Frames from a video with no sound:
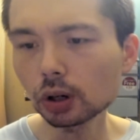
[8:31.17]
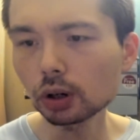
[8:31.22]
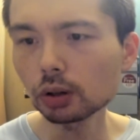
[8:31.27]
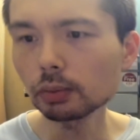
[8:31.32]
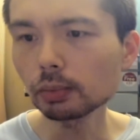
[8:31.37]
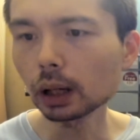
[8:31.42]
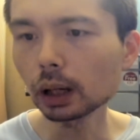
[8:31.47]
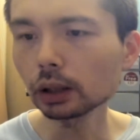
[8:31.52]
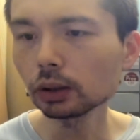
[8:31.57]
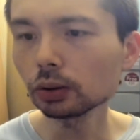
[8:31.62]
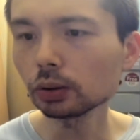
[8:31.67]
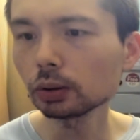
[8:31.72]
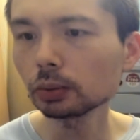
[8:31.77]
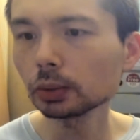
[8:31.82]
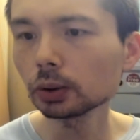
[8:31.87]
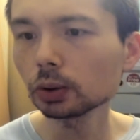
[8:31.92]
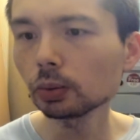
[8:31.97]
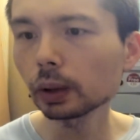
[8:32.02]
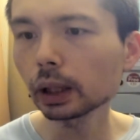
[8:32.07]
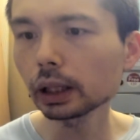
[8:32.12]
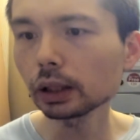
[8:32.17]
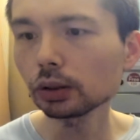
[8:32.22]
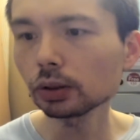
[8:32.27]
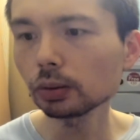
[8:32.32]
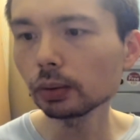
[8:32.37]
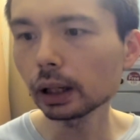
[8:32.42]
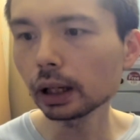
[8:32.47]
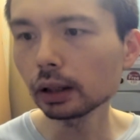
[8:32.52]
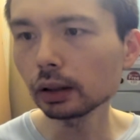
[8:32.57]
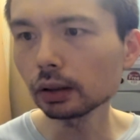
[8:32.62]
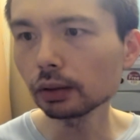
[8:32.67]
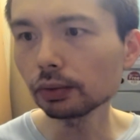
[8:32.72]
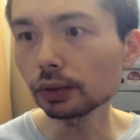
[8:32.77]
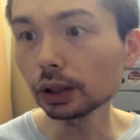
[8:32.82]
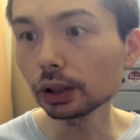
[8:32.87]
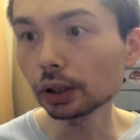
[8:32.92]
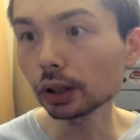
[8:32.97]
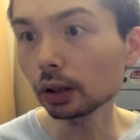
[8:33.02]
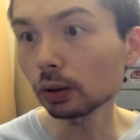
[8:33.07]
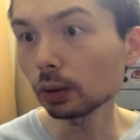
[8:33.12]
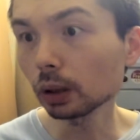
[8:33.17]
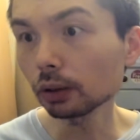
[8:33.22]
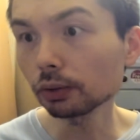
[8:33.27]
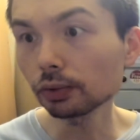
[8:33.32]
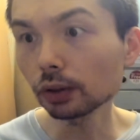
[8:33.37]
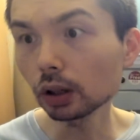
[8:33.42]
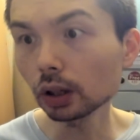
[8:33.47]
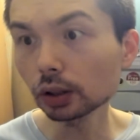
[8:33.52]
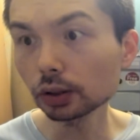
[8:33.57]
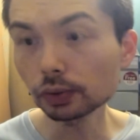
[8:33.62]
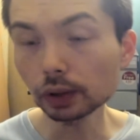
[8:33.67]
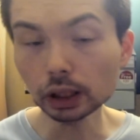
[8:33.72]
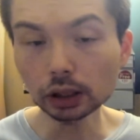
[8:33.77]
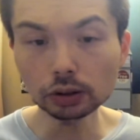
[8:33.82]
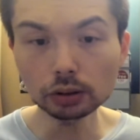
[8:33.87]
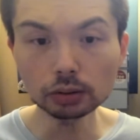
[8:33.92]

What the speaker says: my normal way to end the video, well, first thing, you